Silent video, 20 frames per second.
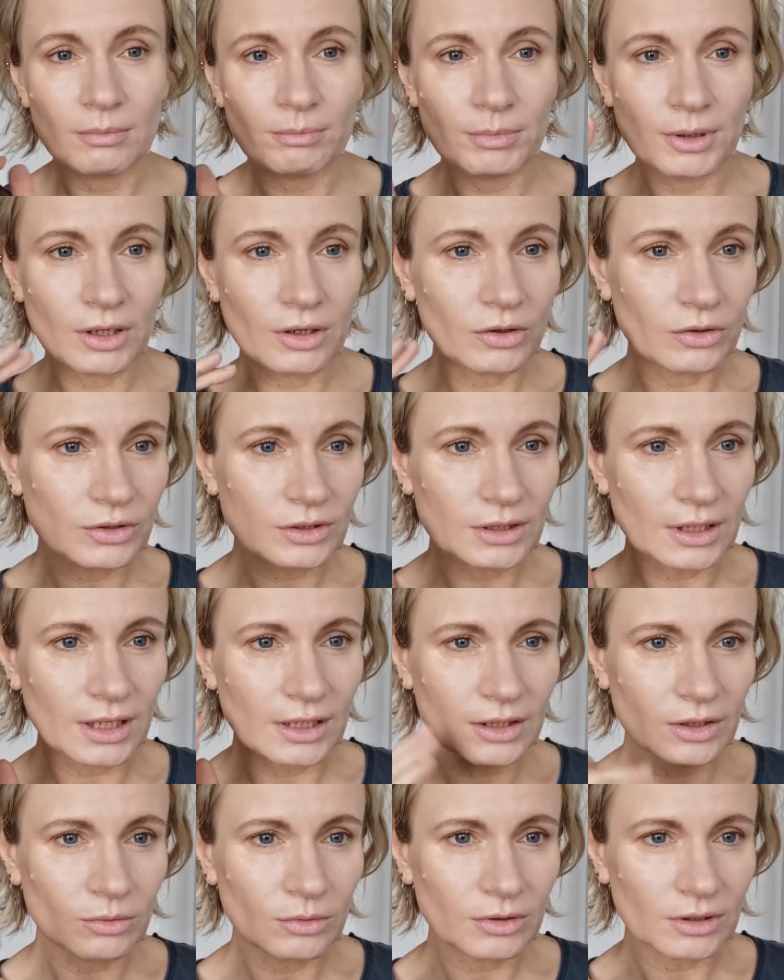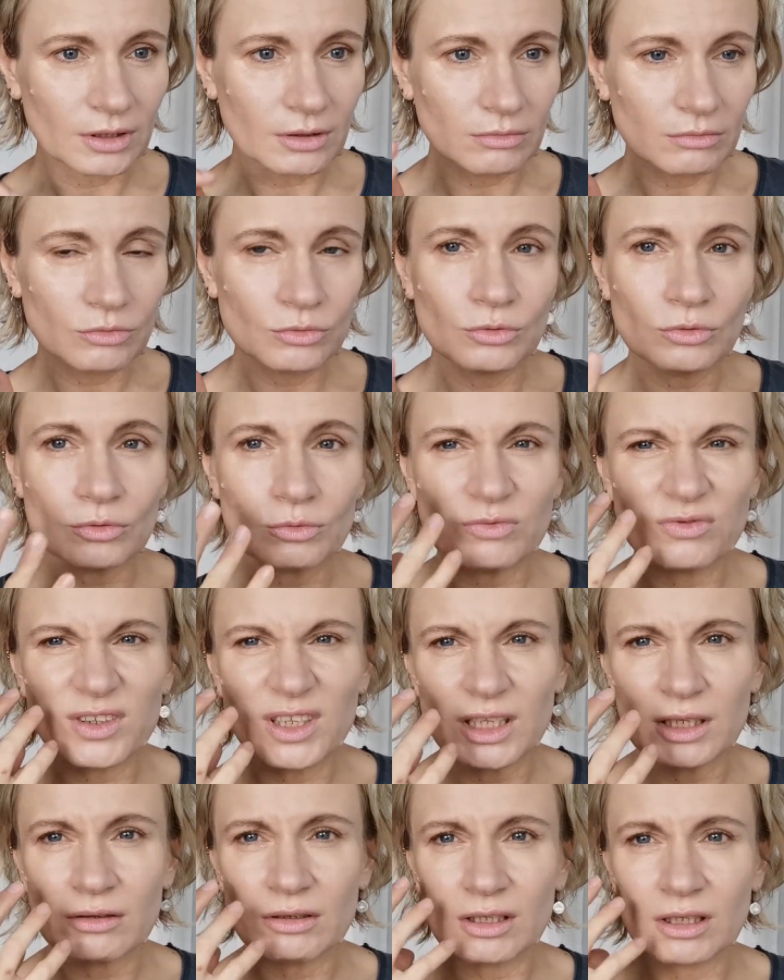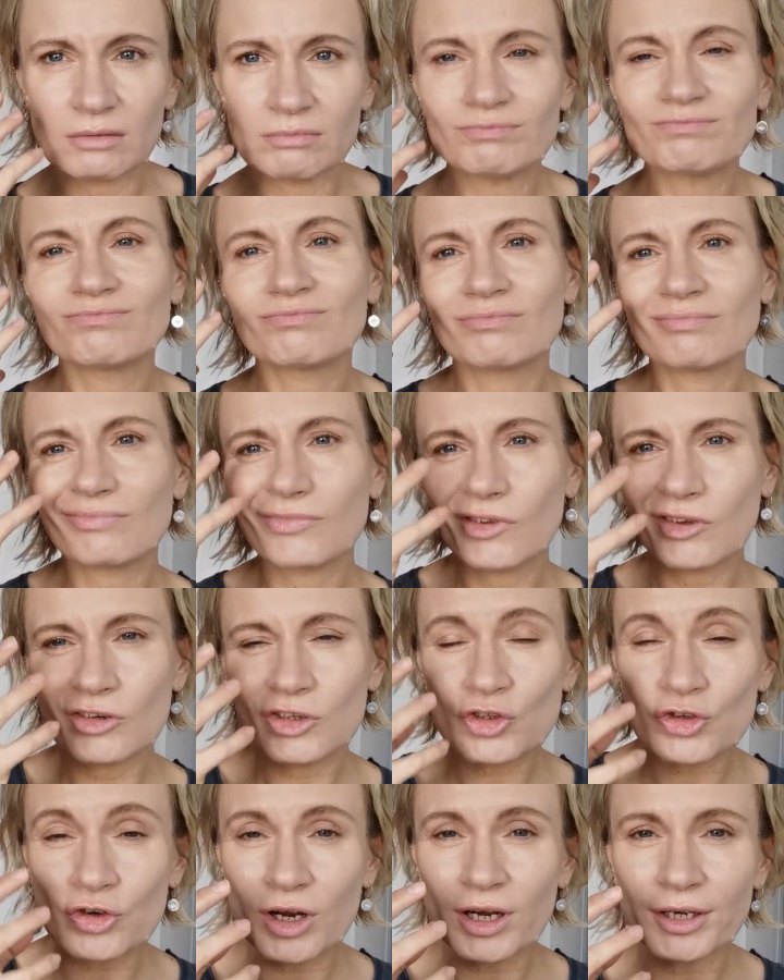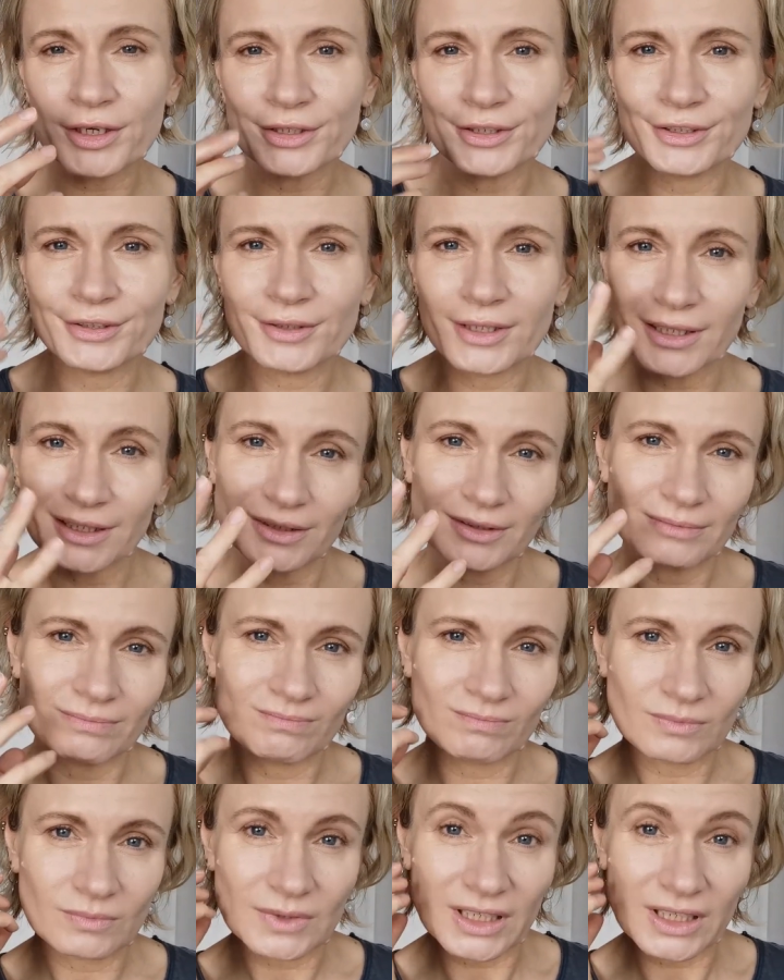because I don't wanna look very dry and